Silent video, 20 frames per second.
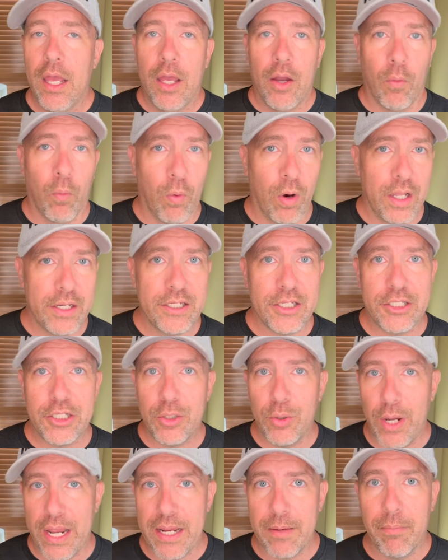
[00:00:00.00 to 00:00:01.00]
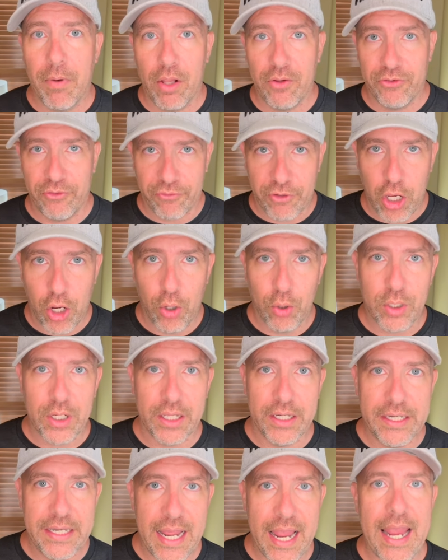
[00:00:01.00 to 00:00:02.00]
1 to 2 8-balls of coke a
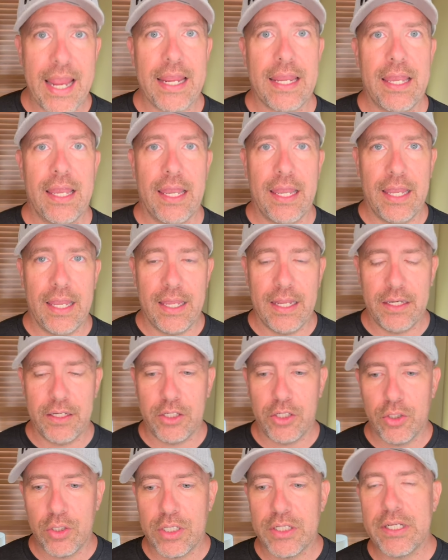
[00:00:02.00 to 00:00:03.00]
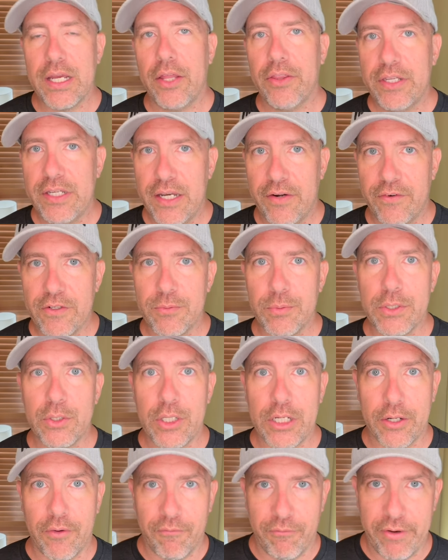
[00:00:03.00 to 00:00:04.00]
day. And you could tell the difference
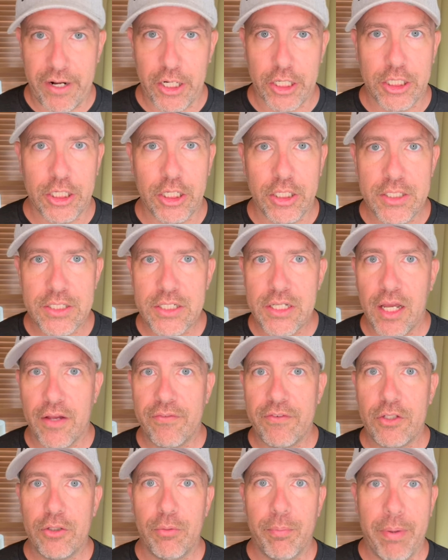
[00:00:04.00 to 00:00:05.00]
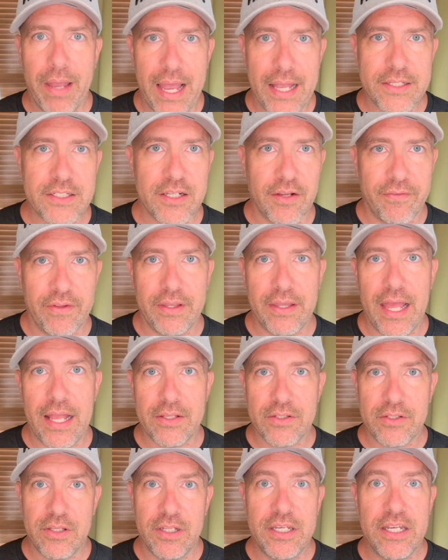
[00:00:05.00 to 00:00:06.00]
between very good stuff to bad stuff. And
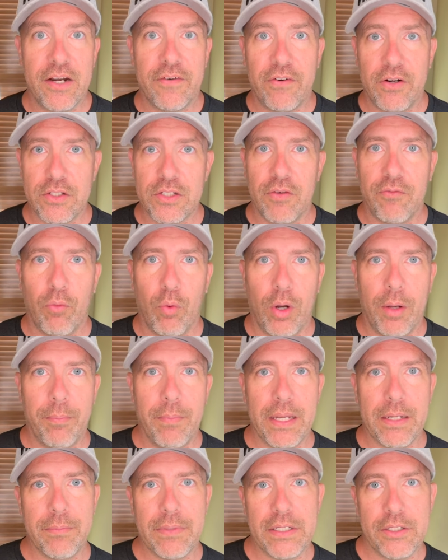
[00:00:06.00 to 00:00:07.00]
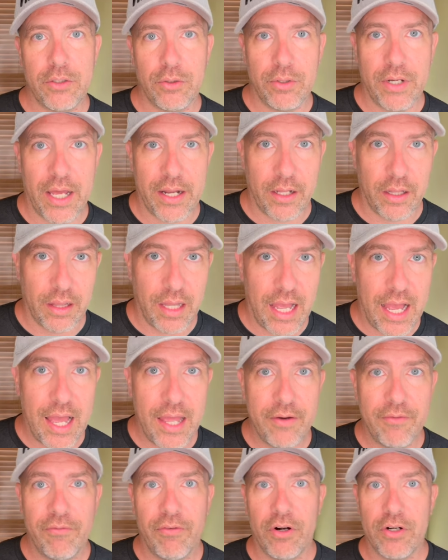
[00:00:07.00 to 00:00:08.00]
that's the difference of what made me do not a
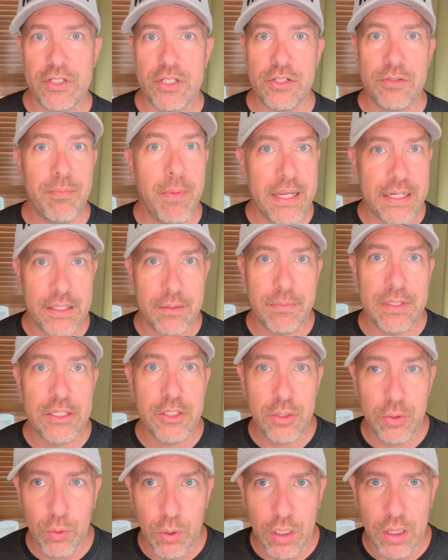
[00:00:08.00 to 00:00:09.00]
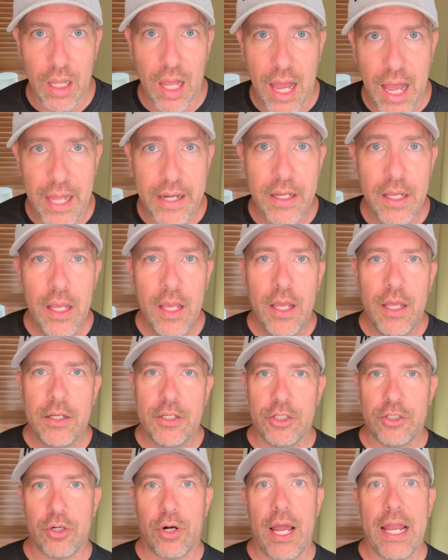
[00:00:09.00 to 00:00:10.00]
lot versus making me do a lot
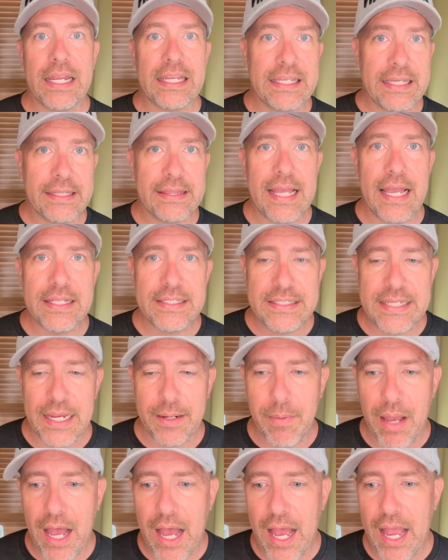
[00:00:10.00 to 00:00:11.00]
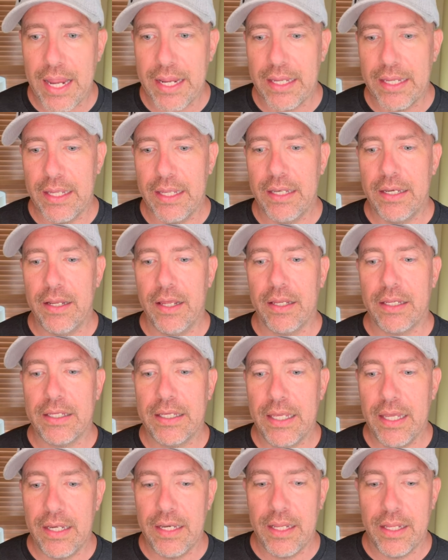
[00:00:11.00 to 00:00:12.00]
to try and get that same high. And
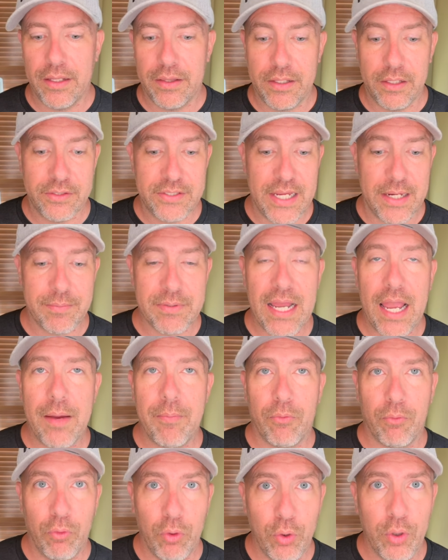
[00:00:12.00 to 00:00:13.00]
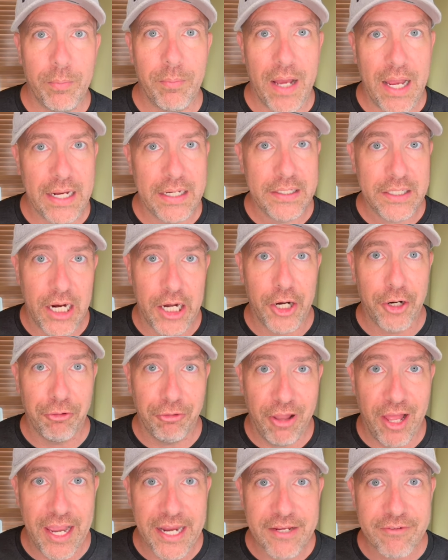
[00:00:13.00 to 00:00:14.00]
again, at the same time, ruin my entire
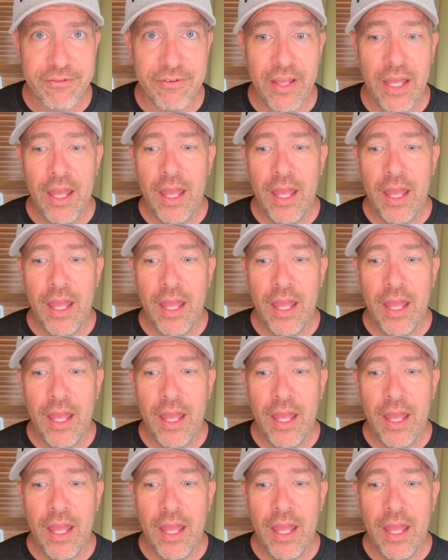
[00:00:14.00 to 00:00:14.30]
life.